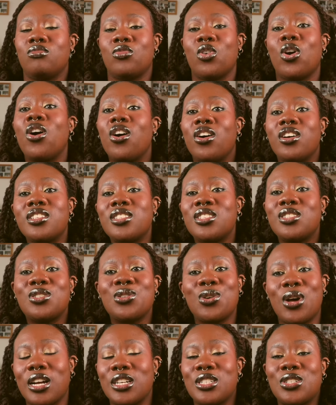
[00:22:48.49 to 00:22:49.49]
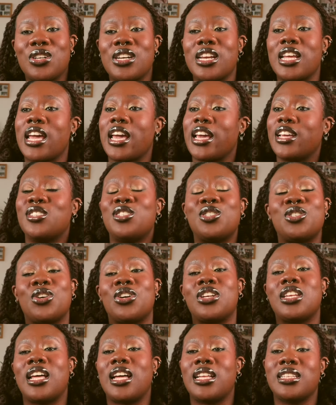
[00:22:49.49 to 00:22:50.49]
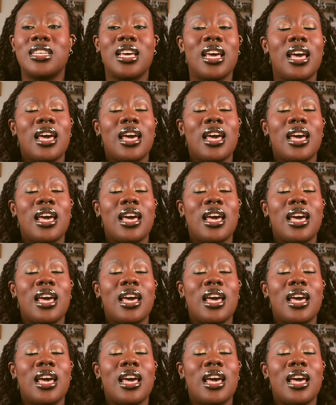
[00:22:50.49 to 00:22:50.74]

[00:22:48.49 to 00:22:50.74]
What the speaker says: us to actually ensure that